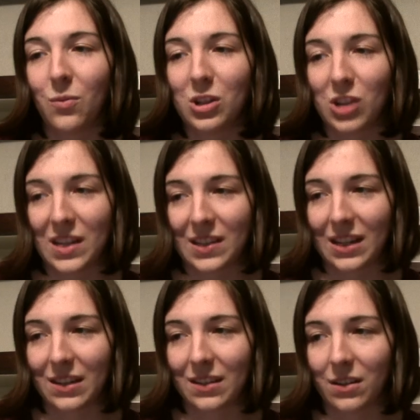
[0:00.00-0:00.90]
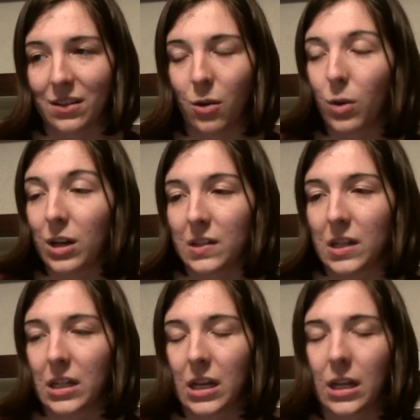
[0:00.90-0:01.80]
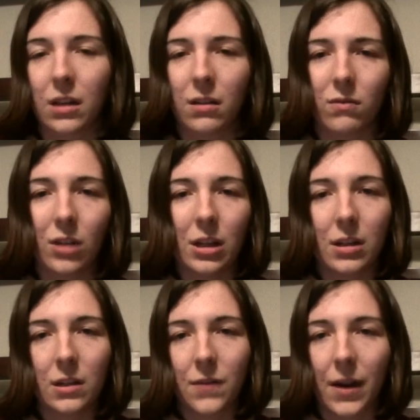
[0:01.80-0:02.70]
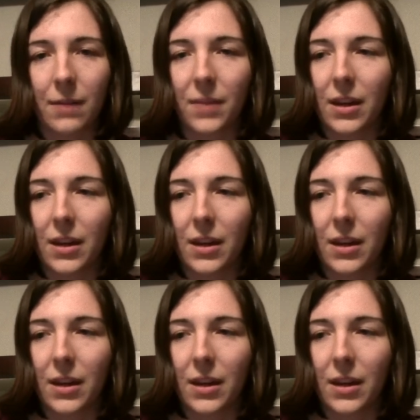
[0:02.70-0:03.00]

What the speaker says: Which is it? Oh, what is it? I can read, it's fine.